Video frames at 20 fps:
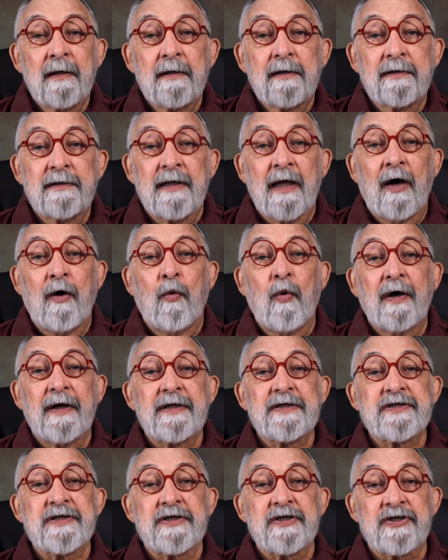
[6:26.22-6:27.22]
Now, what
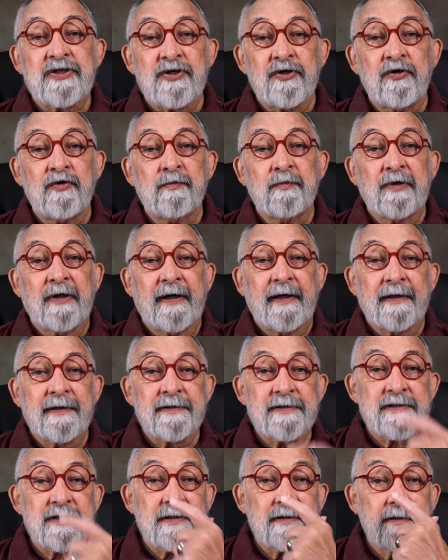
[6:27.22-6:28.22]
is a zoom
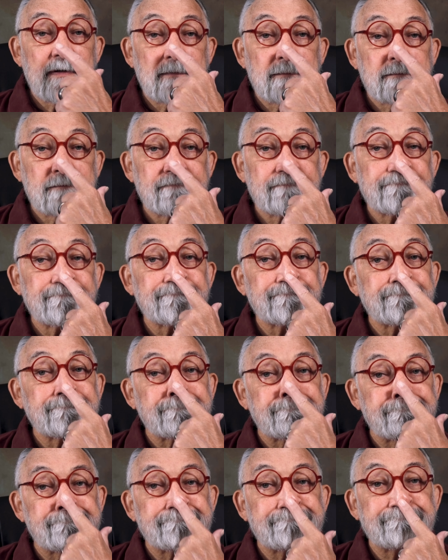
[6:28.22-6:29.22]
lens?
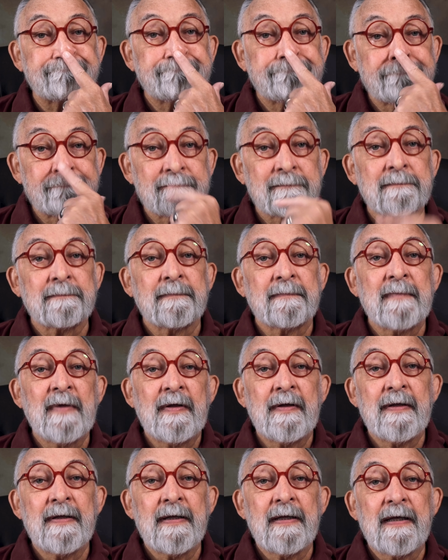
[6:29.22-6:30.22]
A
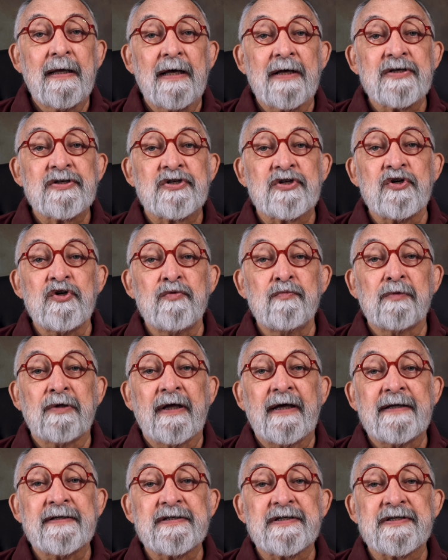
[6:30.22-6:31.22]
zoom
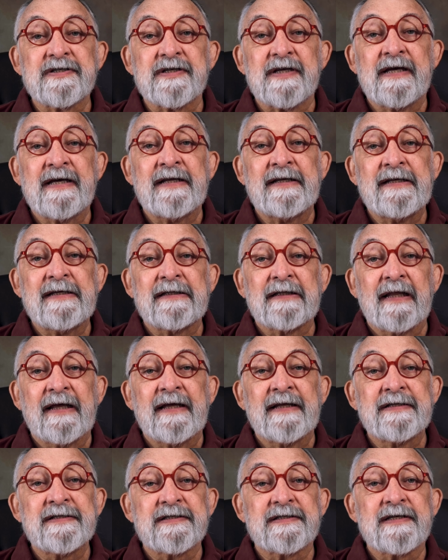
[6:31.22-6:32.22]
lens is any
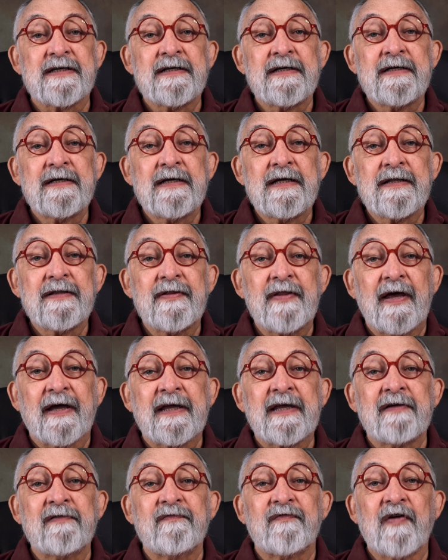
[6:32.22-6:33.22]
lens that
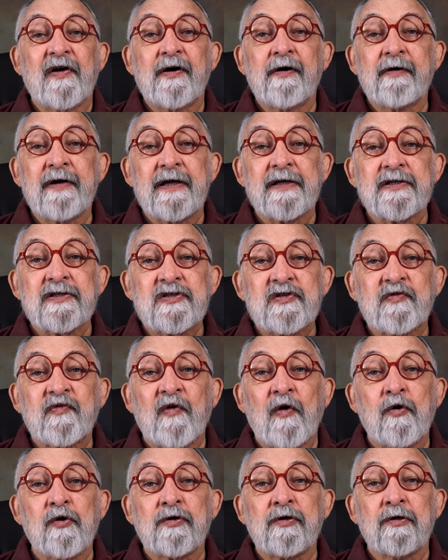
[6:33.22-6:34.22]
can vary its
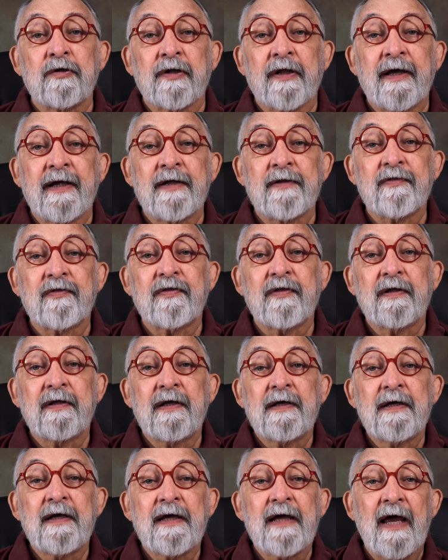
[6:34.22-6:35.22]
focal length
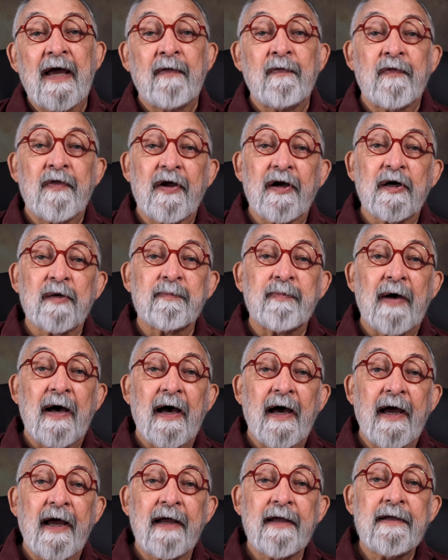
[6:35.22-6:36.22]
and
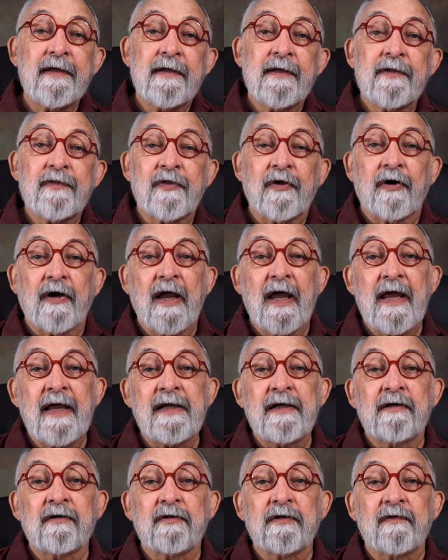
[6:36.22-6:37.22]
thereby their
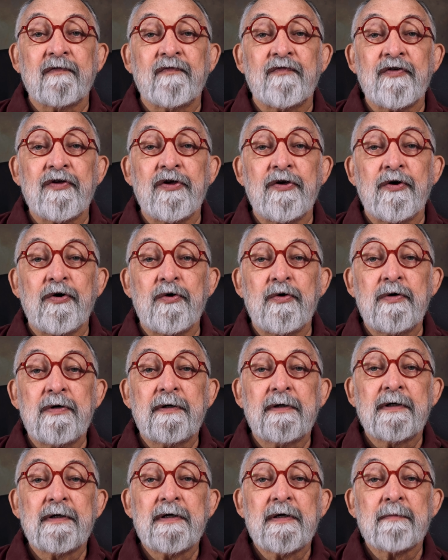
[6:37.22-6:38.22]
angle of view
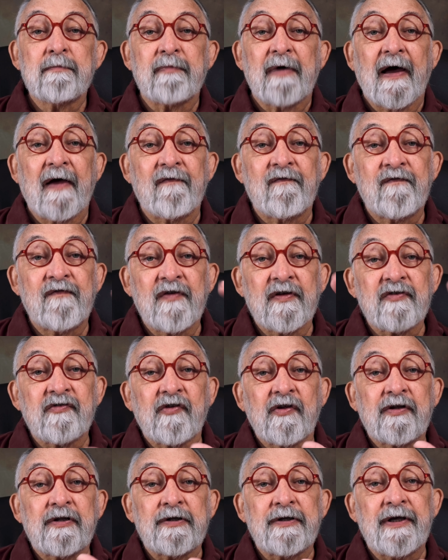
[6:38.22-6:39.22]
by
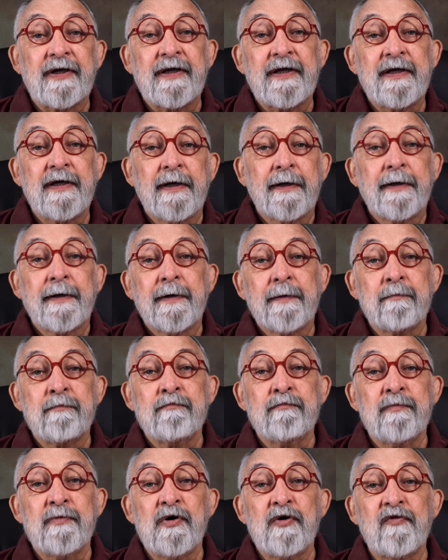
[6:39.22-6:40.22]
physically
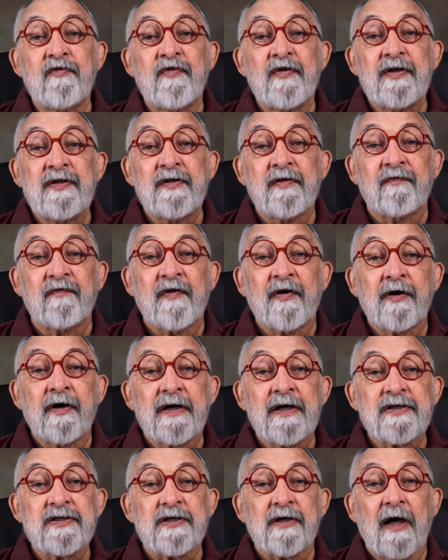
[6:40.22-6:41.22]
moving the
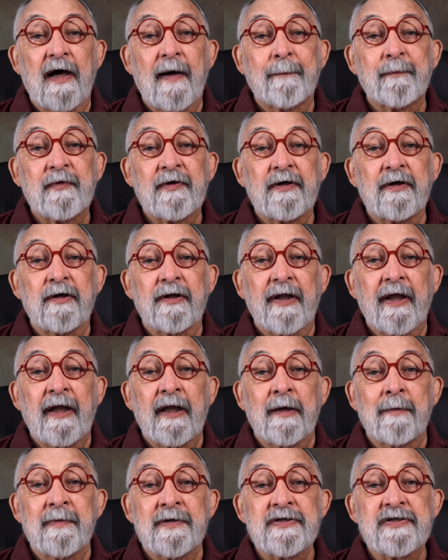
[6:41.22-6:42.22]
various optical
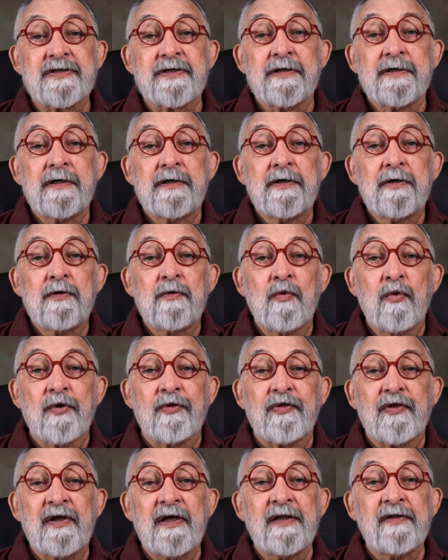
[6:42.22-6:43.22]
elements
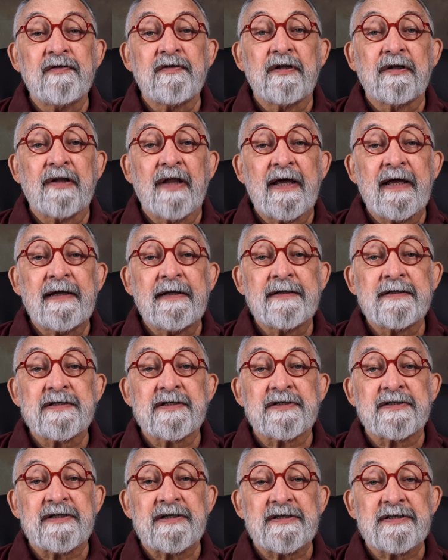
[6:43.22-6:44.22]
within the
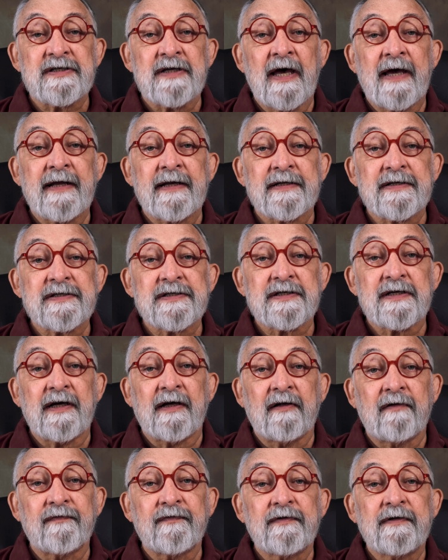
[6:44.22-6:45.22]
lens design
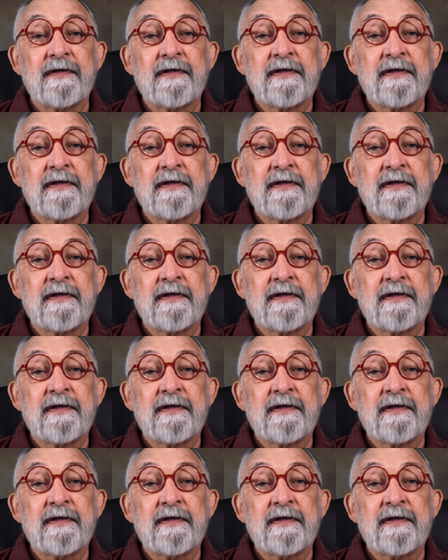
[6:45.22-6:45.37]
itself.